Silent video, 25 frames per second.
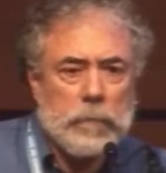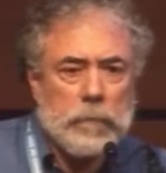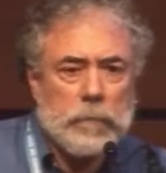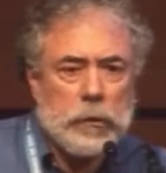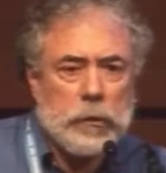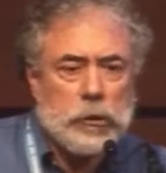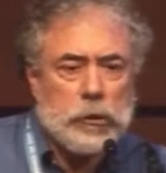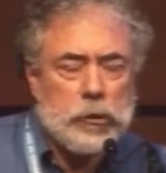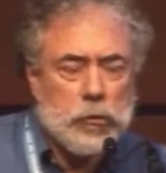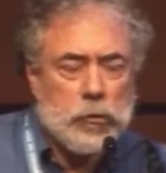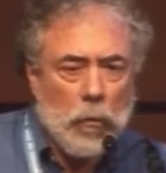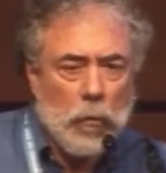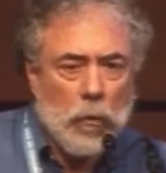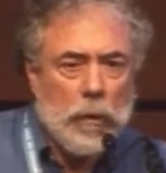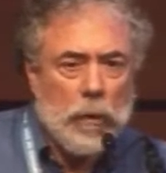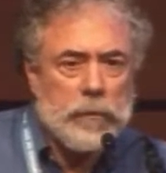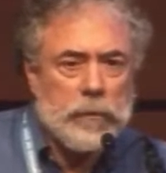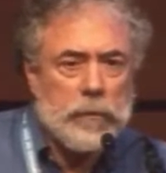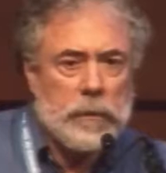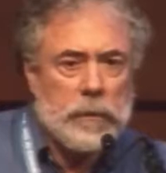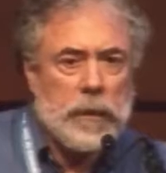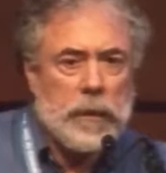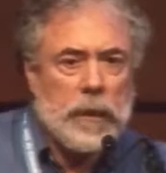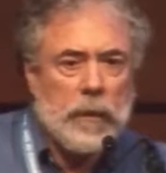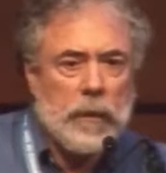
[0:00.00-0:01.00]
destroyed
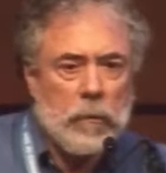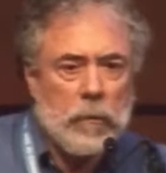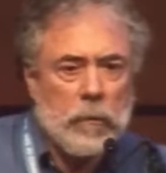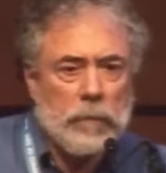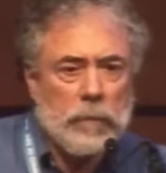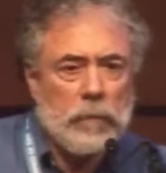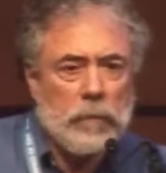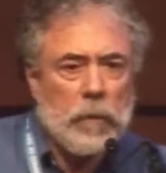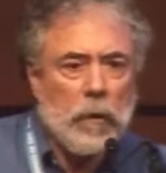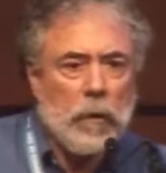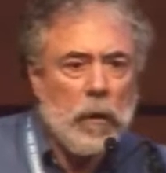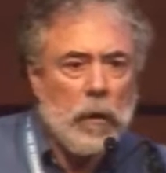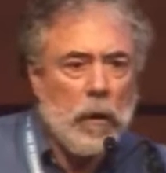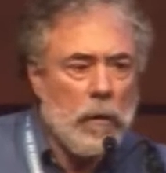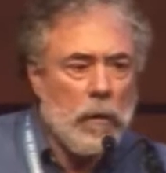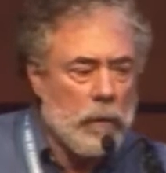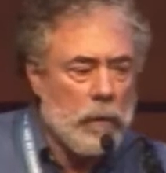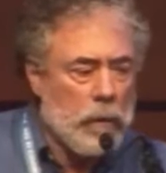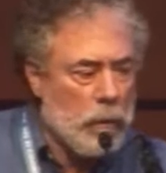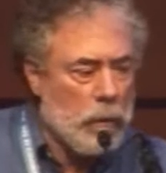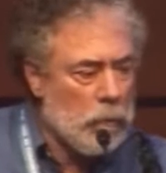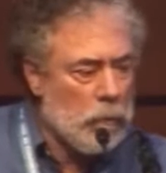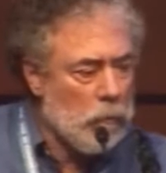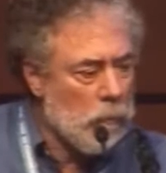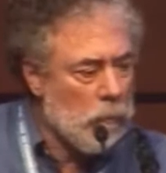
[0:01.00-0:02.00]
the town of
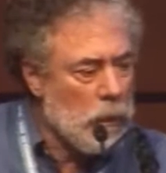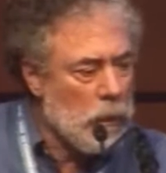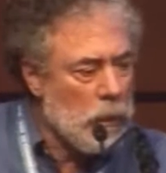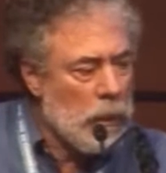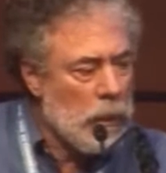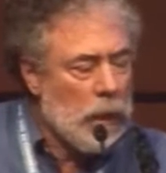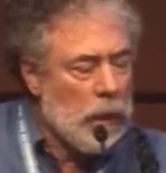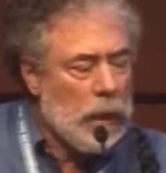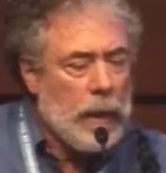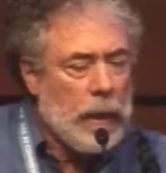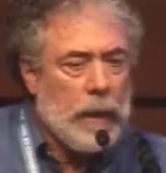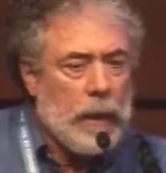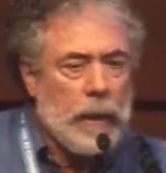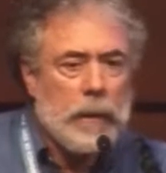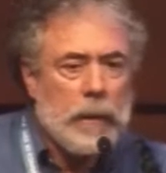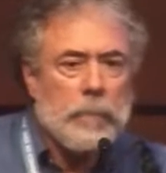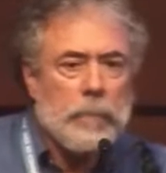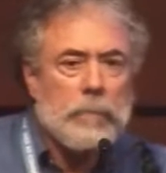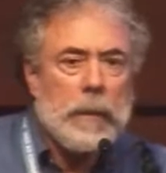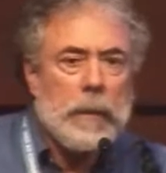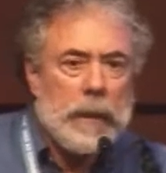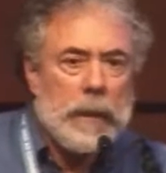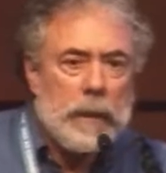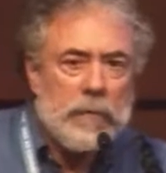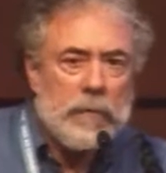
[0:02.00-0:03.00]
Longarno
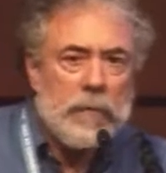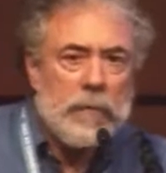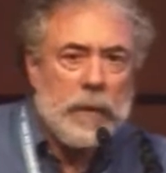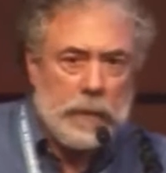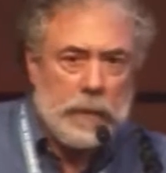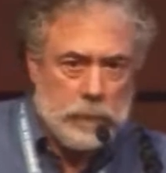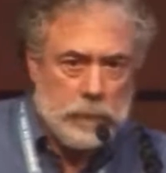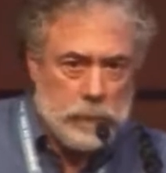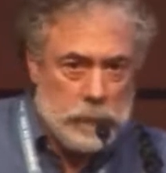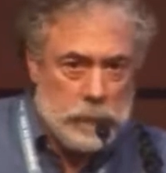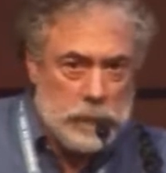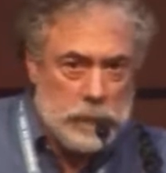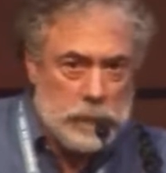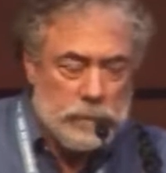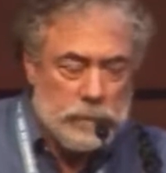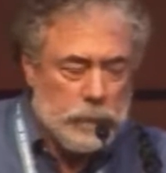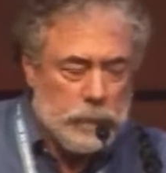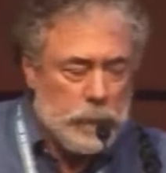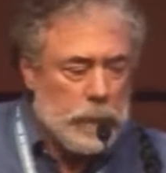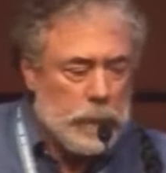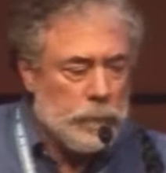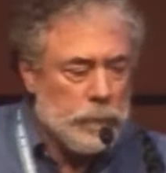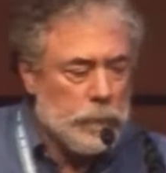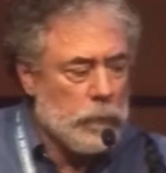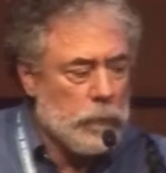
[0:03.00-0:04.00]
and many thousands of
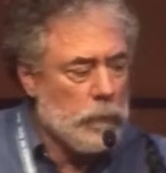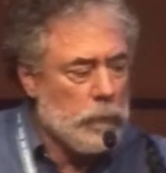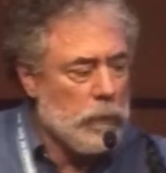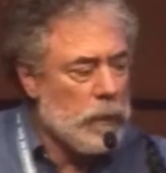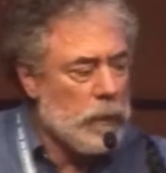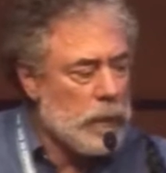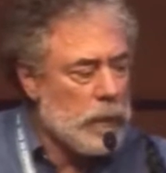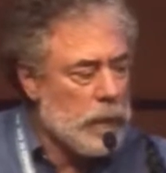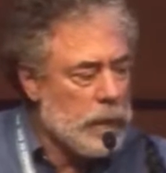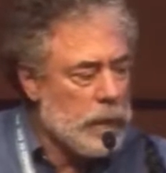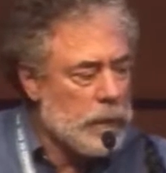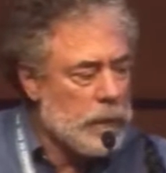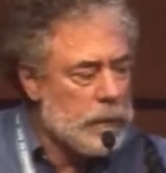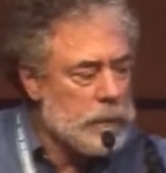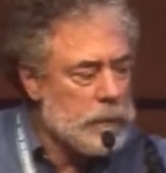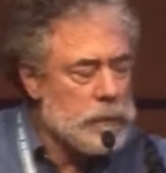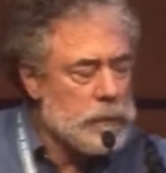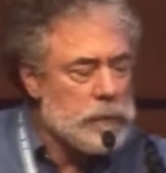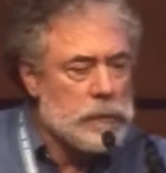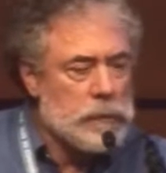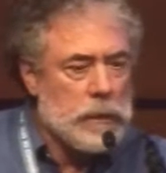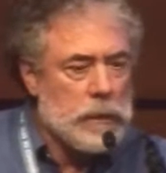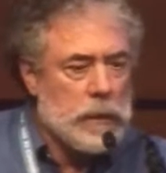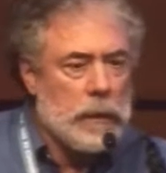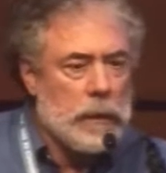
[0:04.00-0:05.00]
people.
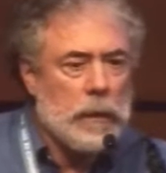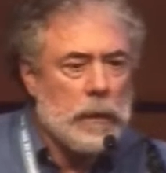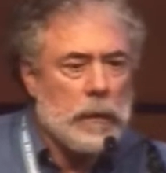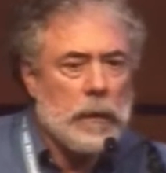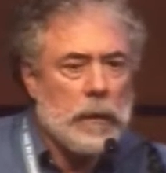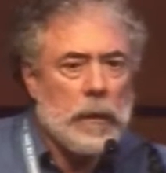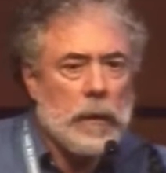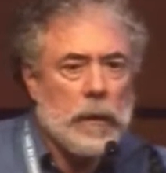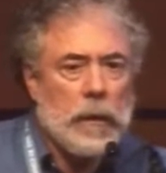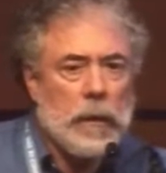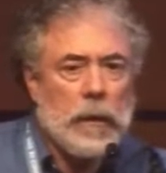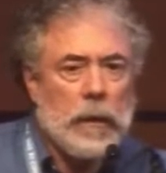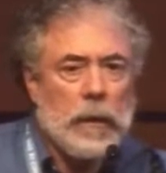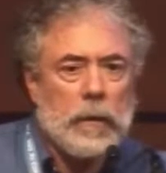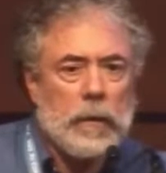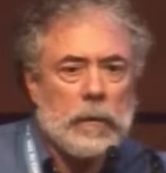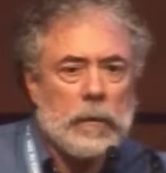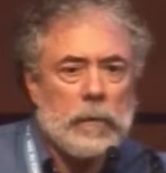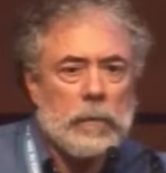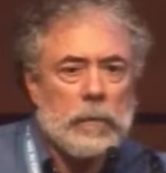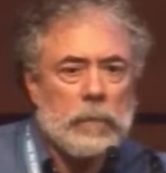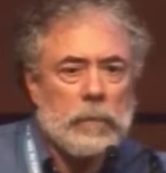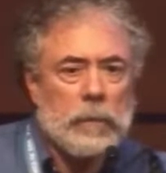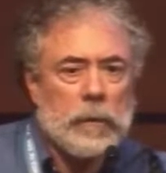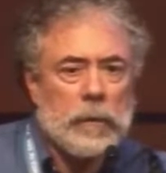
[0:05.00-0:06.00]
This is
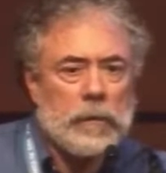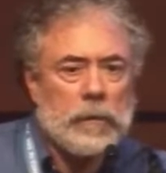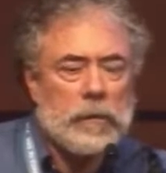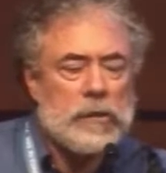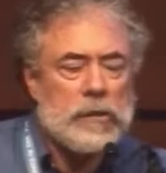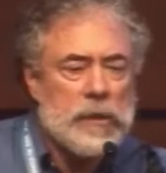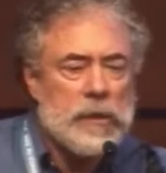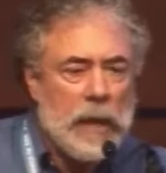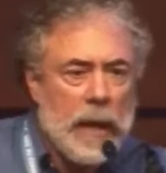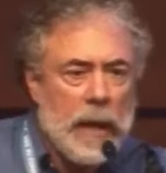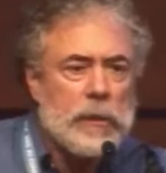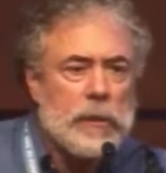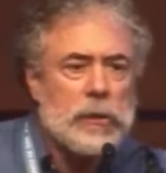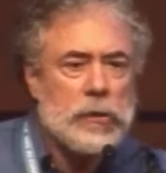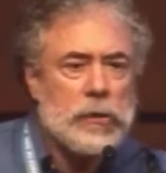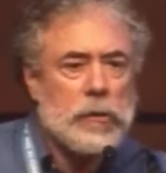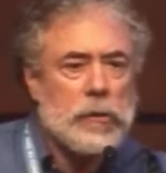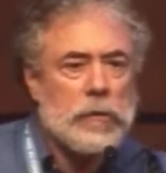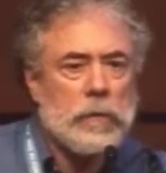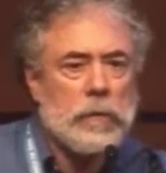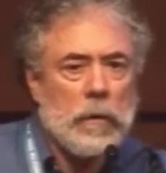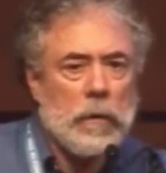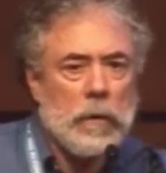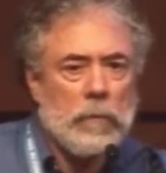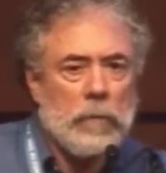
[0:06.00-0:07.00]
a
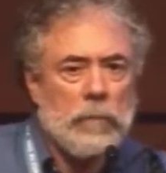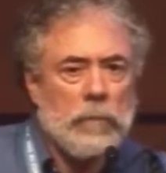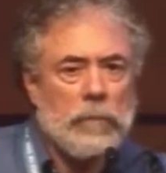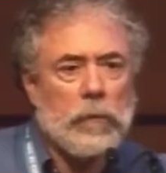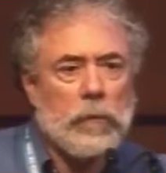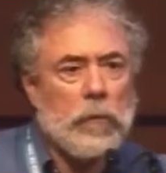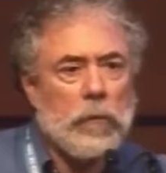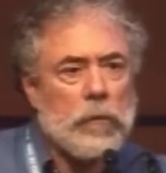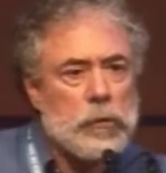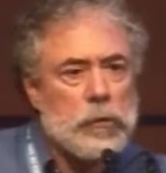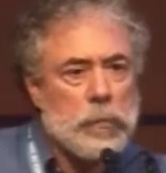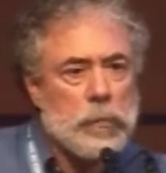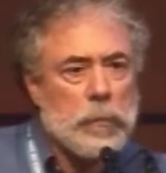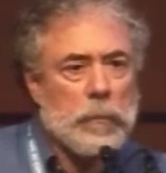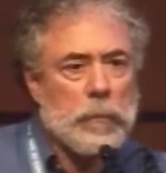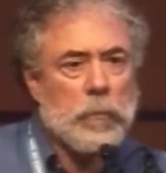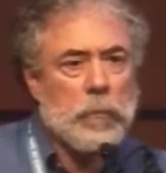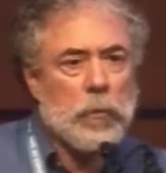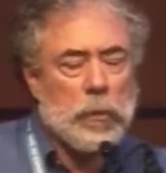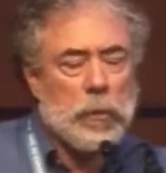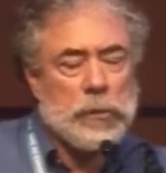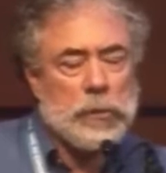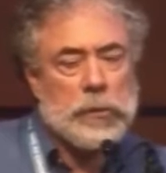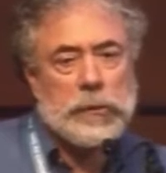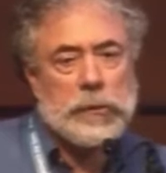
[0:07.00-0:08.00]
disaster of large
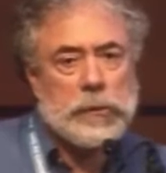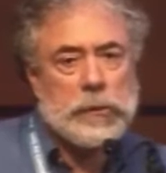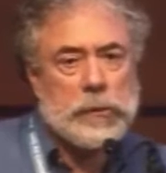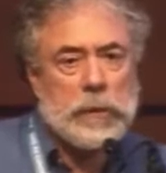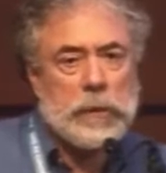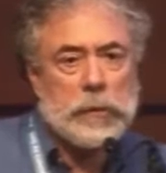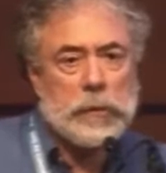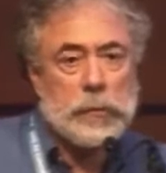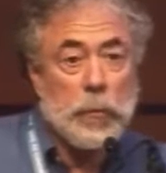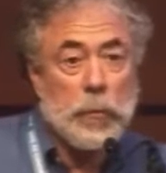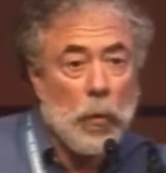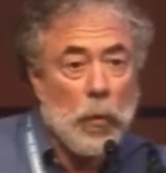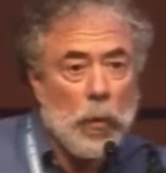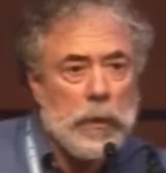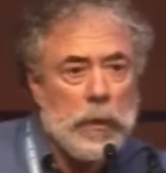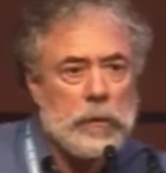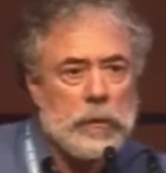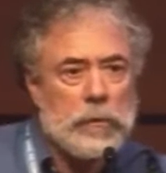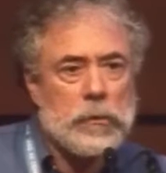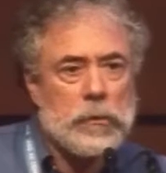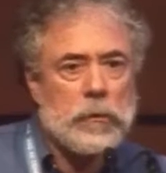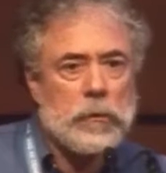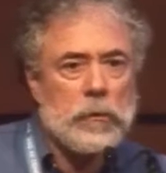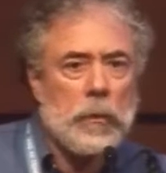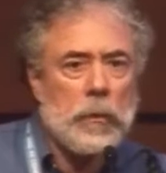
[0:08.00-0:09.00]
proportions that's
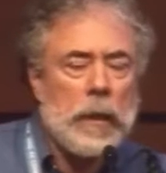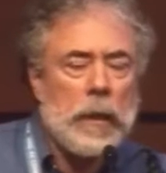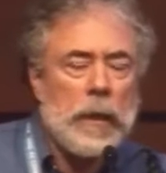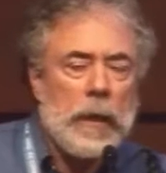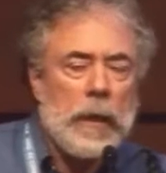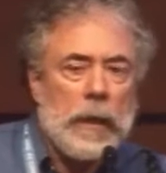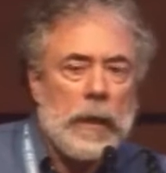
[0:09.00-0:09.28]
pointed to